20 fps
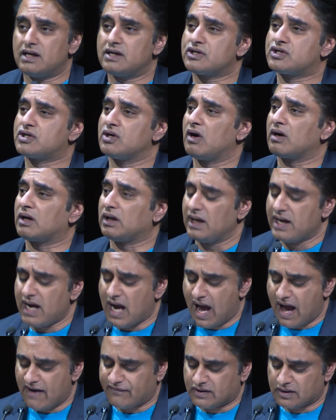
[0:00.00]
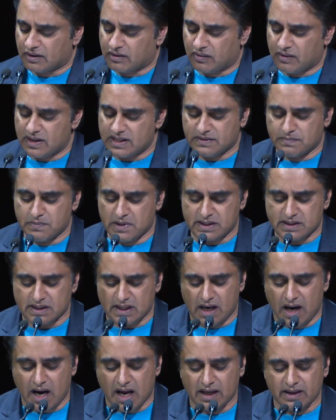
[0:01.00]
Shortly after Christmas,
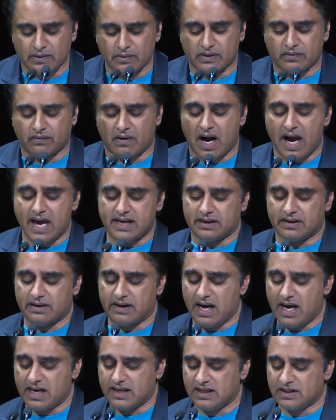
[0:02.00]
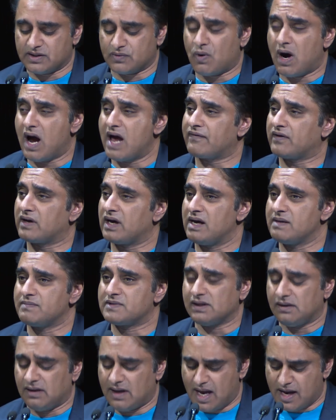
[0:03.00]
a Hollywood writer and his wife came
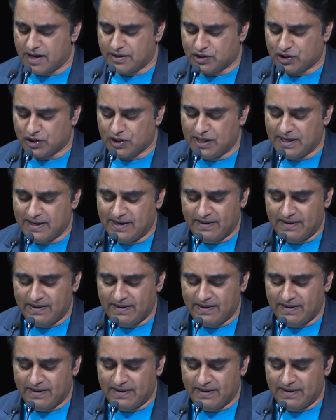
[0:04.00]
to lunch.